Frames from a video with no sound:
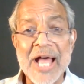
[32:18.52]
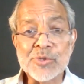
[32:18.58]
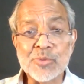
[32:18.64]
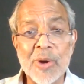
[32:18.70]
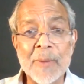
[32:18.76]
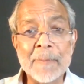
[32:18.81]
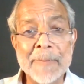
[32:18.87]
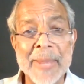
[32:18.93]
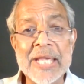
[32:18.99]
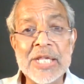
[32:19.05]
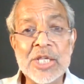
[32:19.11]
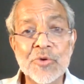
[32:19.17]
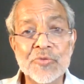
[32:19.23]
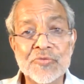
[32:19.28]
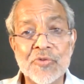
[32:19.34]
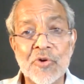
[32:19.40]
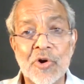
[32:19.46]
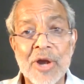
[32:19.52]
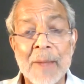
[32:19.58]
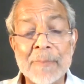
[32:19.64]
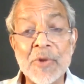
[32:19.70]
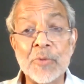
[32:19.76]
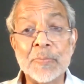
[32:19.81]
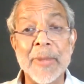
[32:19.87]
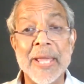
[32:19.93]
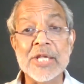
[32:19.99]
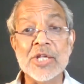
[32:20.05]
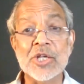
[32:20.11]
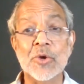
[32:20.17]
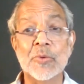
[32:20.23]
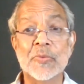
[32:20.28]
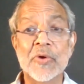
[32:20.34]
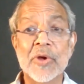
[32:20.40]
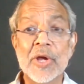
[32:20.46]
That's what I'm paying you for. I'm not
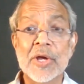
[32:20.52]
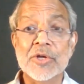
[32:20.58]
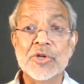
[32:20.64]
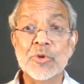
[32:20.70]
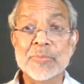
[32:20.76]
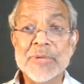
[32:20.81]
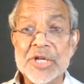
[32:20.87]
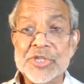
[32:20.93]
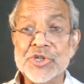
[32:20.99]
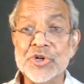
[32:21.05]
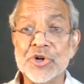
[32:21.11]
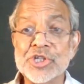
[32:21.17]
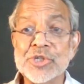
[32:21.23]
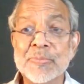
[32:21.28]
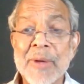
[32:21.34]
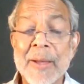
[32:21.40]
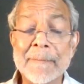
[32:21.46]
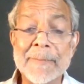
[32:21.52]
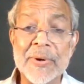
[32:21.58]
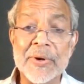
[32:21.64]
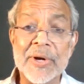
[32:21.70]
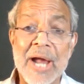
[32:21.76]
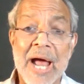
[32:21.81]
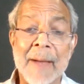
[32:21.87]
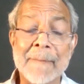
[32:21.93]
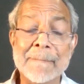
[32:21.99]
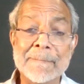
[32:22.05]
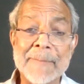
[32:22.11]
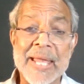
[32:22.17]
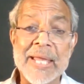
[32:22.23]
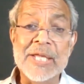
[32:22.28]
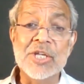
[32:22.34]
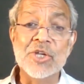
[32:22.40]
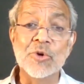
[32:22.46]
paying you to be a church member. I'm
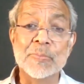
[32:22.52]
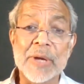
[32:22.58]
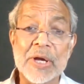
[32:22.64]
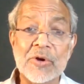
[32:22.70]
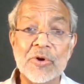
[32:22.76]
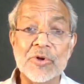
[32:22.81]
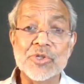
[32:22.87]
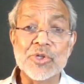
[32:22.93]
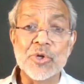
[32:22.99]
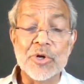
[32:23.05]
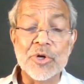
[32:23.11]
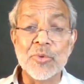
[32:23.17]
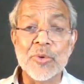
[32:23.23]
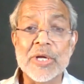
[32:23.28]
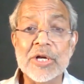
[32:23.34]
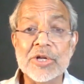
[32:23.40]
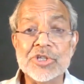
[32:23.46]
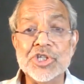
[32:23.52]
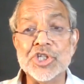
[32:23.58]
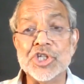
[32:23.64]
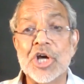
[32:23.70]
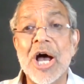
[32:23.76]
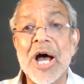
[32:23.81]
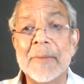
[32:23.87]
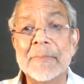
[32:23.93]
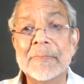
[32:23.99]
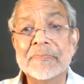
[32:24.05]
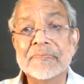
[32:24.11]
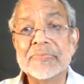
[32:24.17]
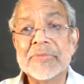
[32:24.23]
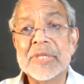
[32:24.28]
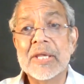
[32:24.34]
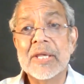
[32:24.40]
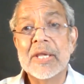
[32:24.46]
paying you because you're doing a job.
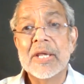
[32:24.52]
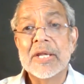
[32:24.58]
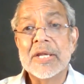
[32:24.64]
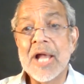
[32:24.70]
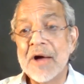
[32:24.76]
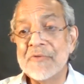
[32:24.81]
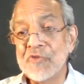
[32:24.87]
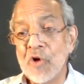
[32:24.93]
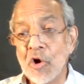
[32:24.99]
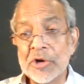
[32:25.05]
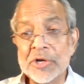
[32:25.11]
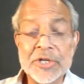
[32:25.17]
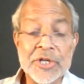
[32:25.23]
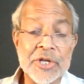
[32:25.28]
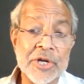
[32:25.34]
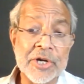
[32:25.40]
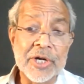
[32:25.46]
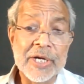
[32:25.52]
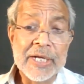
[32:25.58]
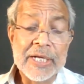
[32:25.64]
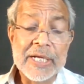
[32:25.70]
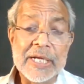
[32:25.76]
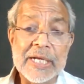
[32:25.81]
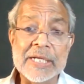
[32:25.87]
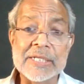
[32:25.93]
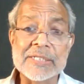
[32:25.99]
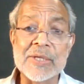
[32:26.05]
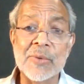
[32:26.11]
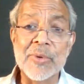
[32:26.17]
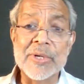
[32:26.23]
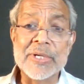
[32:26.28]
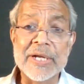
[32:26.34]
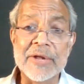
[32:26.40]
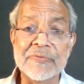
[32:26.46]
Now, volunteer is
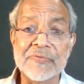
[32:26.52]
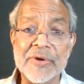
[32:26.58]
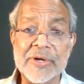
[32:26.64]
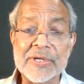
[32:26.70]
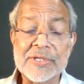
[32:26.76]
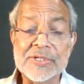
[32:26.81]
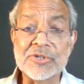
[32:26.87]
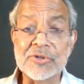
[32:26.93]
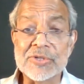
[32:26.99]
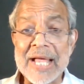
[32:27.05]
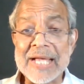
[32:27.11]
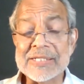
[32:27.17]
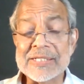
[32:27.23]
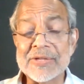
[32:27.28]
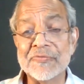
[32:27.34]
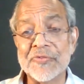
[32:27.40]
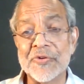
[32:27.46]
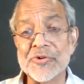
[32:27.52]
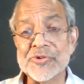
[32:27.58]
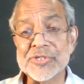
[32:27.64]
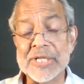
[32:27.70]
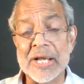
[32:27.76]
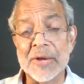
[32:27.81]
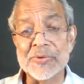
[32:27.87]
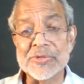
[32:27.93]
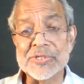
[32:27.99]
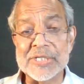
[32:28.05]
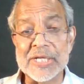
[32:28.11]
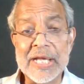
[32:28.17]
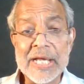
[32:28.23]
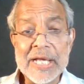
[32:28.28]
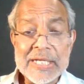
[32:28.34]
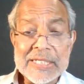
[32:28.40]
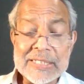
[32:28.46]
someone different. So that's the first thing I want to
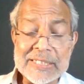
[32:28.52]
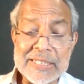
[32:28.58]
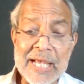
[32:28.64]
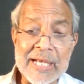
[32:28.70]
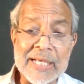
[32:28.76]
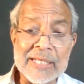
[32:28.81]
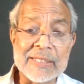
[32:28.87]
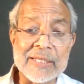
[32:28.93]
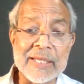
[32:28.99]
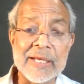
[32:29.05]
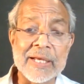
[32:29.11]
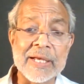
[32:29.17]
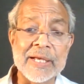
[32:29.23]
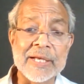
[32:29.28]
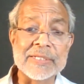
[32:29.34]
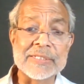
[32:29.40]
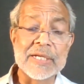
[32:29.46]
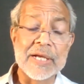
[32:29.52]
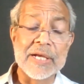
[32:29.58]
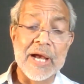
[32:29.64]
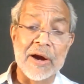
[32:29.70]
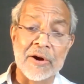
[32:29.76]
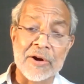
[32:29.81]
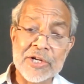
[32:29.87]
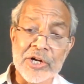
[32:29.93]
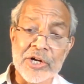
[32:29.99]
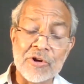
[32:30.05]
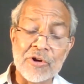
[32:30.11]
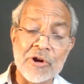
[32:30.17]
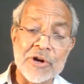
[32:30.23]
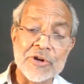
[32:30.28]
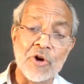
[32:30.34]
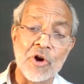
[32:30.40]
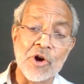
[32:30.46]
say. Second thing is, earlier
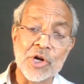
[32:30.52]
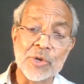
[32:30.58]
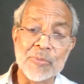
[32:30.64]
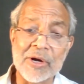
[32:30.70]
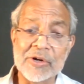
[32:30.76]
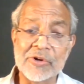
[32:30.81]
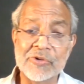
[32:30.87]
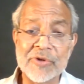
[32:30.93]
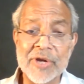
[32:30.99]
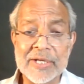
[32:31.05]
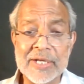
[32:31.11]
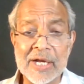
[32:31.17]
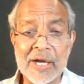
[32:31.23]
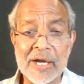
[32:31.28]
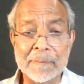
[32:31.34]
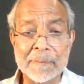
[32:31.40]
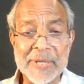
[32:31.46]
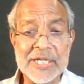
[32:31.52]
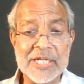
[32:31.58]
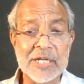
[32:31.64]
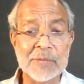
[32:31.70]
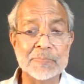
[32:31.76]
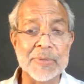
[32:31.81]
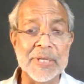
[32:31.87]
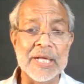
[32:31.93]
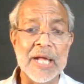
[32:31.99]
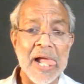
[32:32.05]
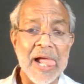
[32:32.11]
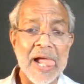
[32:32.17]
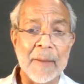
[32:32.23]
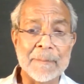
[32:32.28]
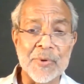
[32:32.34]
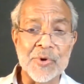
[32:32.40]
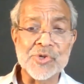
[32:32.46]
on, I talked about creating a P D P,
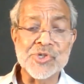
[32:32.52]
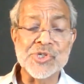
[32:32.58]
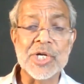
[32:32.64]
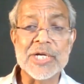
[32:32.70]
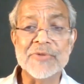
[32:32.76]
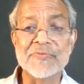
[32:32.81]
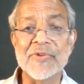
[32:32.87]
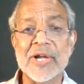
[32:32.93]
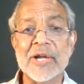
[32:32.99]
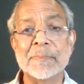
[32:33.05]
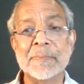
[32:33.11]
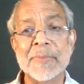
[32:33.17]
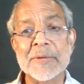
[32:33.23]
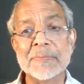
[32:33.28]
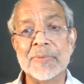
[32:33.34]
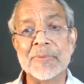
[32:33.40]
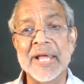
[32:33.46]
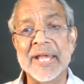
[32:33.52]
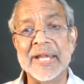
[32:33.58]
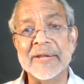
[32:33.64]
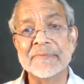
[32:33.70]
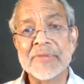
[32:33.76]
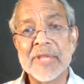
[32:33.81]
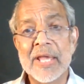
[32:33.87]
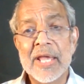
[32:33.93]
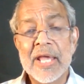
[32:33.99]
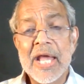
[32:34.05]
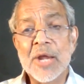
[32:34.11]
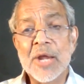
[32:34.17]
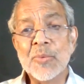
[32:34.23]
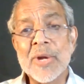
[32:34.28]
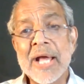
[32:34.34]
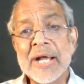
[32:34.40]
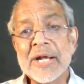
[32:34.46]
a personal development plan.
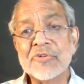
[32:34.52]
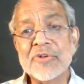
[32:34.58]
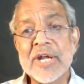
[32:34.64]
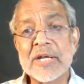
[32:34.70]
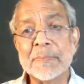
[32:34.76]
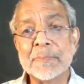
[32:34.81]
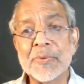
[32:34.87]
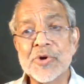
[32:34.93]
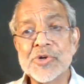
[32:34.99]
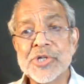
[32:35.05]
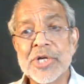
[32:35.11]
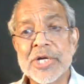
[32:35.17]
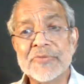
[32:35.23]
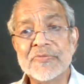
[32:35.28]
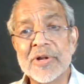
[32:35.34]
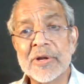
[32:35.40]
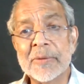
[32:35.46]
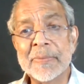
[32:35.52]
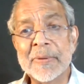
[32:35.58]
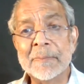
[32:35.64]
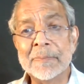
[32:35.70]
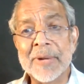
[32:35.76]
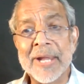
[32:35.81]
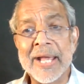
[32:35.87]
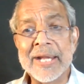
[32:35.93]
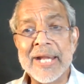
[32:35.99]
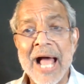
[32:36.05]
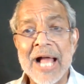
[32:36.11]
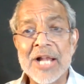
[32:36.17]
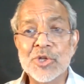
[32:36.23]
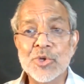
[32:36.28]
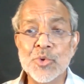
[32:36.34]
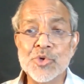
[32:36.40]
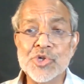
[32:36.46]
And when I create a personal development plan,
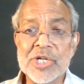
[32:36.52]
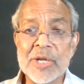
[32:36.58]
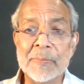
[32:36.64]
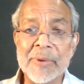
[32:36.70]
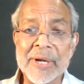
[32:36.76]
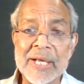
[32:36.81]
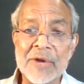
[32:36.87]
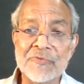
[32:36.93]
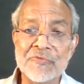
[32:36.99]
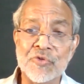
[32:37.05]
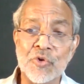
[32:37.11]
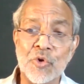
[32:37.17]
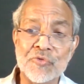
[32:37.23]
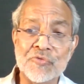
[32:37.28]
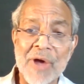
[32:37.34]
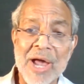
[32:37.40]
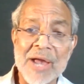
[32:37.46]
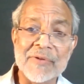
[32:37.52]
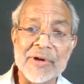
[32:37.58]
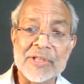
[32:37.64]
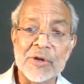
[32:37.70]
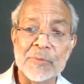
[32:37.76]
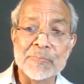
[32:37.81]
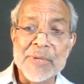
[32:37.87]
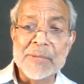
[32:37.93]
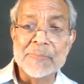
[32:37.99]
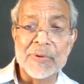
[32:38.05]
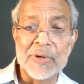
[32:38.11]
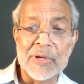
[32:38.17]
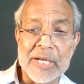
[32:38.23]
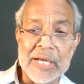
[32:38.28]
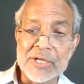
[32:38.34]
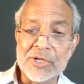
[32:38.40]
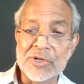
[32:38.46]
I'll usually bring in four or five other
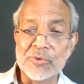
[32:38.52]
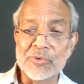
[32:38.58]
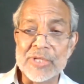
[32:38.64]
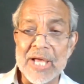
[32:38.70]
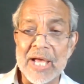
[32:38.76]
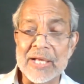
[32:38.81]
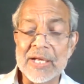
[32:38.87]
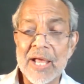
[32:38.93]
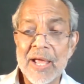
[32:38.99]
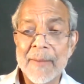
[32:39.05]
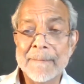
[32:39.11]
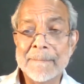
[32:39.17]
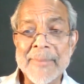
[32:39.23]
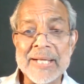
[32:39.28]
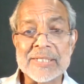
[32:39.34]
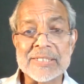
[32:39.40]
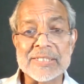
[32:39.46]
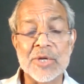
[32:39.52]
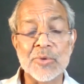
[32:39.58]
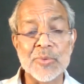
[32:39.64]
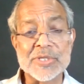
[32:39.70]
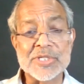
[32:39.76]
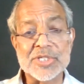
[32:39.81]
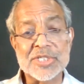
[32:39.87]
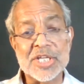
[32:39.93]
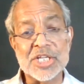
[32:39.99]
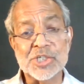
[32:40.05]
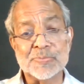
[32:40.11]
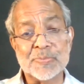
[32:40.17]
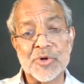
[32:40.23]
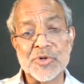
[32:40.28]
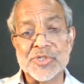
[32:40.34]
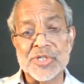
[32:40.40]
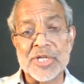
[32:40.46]
people into that mix, in which
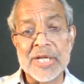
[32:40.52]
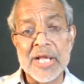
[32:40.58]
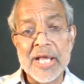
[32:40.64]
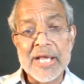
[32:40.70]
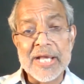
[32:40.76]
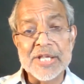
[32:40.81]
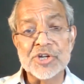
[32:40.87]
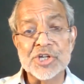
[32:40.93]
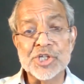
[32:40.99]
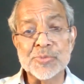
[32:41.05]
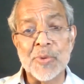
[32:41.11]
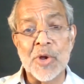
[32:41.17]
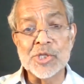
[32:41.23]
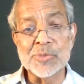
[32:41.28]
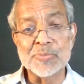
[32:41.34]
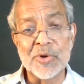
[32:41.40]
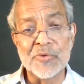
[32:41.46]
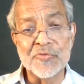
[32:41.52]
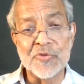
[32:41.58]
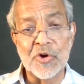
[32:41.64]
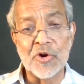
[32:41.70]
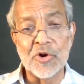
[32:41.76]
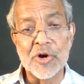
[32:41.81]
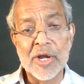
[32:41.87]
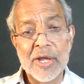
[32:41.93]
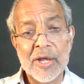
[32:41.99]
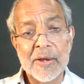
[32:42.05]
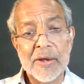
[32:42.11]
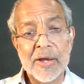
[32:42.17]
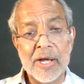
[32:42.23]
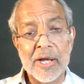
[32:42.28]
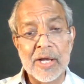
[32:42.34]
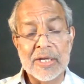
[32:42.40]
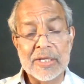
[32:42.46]
this person is responsible for
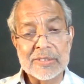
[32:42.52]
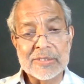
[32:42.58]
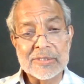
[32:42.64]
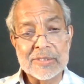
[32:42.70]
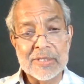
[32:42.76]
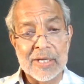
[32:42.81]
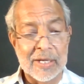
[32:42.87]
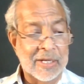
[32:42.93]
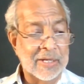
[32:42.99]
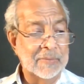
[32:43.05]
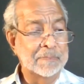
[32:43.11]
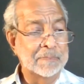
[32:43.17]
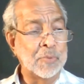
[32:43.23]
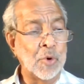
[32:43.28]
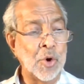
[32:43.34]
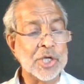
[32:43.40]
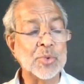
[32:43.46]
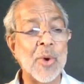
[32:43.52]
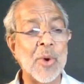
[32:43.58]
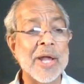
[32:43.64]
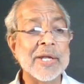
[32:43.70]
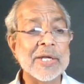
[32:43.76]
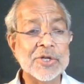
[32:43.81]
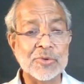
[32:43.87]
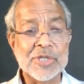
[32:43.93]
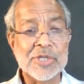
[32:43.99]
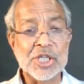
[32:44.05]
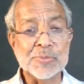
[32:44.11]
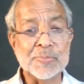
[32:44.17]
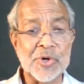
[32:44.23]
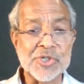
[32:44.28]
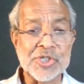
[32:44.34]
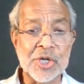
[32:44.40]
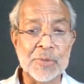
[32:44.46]
uh, uh, point one to
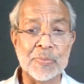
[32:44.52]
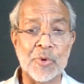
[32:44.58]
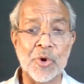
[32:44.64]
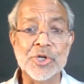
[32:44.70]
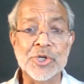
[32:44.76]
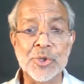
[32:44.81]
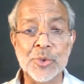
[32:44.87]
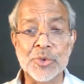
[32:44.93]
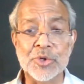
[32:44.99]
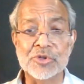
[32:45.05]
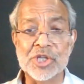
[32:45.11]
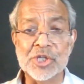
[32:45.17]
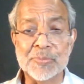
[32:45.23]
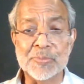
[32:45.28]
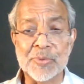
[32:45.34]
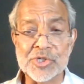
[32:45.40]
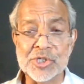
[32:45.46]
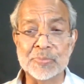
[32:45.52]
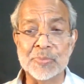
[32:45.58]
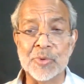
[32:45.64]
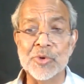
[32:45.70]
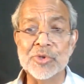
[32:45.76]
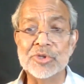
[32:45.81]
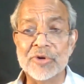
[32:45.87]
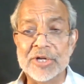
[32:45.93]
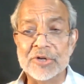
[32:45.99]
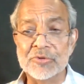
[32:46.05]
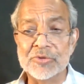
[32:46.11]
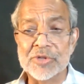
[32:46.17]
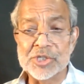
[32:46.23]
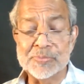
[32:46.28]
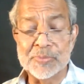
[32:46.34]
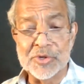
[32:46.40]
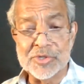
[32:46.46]
this person, point two to this person, point three
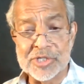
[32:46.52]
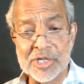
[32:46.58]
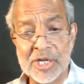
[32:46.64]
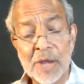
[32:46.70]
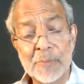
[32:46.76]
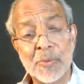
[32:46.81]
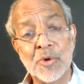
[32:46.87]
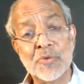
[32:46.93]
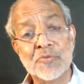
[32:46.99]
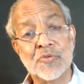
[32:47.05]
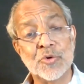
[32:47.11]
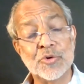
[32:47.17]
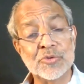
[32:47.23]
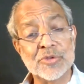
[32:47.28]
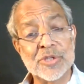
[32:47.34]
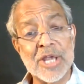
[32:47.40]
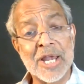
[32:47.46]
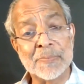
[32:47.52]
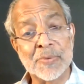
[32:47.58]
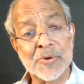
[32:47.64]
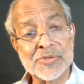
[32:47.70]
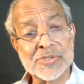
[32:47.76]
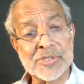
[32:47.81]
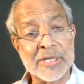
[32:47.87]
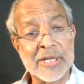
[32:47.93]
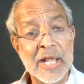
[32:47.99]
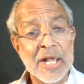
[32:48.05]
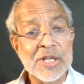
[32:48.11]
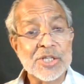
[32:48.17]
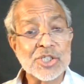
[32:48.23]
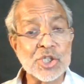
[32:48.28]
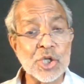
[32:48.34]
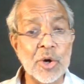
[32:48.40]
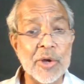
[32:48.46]
to this person, point four to that person.
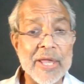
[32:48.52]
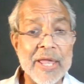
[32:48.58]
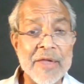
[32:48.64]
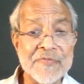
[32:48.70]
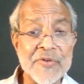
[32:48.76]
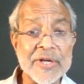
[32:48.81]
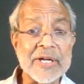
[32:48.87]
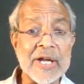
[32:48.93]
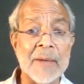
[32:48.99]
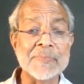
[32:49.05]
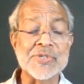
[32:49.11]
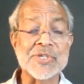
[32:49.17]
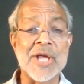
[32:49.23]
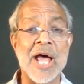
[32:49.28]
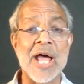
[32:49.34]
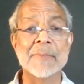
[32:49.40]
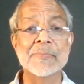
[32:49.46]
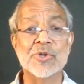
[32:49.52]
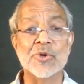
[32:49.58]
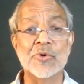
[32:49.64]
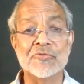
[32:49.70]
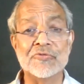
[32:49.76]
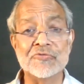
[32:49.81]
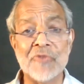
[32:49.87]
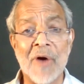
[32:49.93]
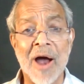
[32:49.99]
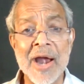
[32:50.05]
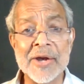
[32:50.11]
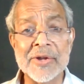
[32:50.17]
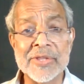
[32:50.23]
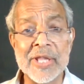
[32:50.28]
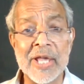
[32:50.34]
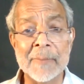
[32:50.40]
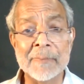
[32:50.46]
So if it comes time to
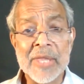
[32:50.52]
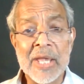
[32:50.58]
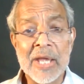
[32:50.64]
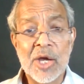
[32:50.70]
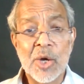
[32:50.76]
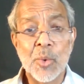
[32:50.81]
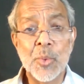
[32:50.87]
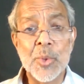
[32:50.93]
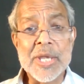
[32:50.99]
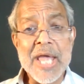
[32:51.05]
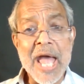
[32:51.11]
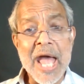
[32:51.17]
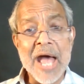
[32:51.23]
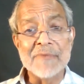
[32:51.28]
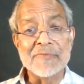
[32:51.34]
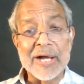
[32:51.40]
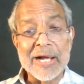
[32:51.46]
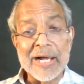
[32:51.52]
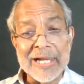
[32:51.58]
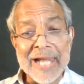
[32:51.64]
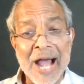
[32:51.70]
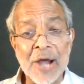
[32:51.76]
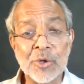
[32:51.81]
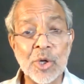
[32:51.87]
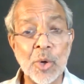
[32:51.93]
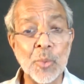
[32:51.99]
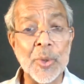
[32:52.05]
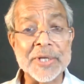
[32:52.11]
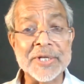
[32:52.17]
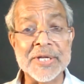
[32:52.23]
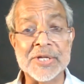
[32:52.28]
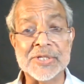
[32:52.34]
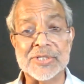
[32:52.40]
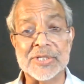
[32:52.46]
fire them, we have a cloud of
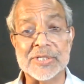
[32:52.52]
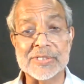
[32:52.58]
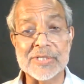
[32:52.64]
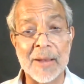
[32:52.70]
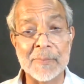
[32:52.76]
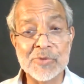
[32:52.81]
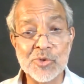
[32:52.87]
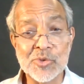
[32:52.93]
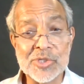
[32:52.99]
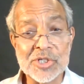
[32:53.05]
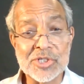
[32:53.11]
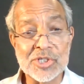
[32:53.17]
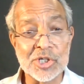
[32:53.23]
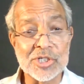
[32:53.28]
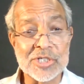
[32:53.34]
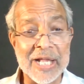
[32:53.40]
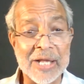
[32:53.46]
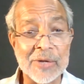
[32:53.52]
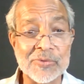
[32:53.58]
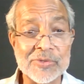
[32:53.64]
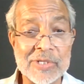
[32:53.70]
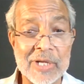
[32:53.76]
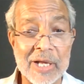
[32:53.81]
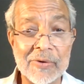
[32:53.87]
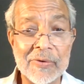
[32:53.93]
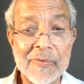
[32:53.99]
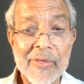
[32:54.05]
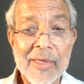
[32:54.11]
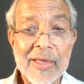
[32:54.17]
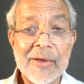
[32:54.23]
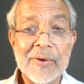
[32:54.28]
witnesses. I'm using church language now.